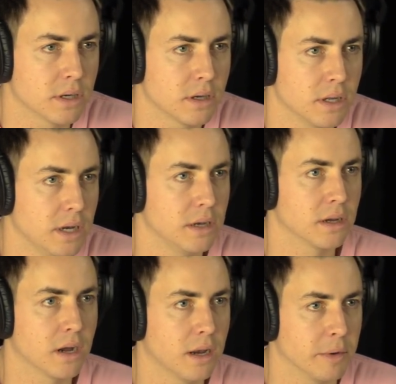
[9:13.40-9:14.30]
the Canadian
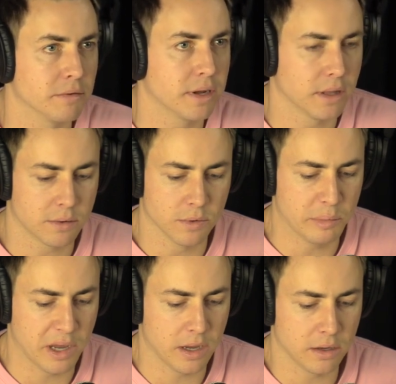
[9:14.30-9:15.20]
economy, right? Like we're
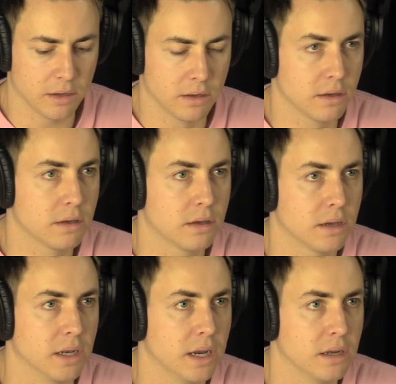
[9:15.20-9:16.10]
yeah. paying
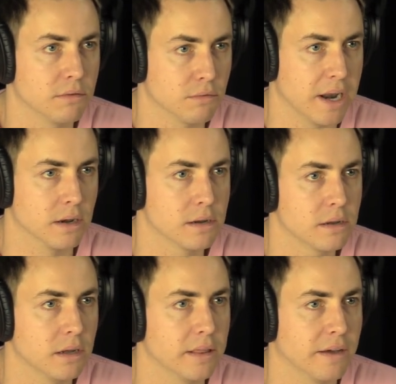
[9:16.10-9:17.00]
Canadian rent
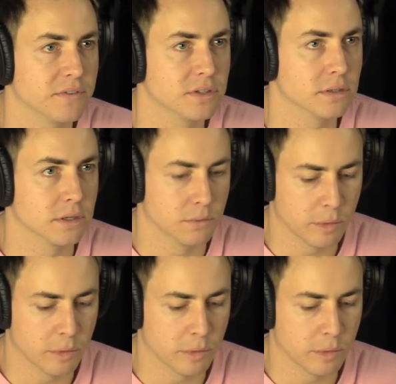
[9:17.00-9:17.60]
in that facility.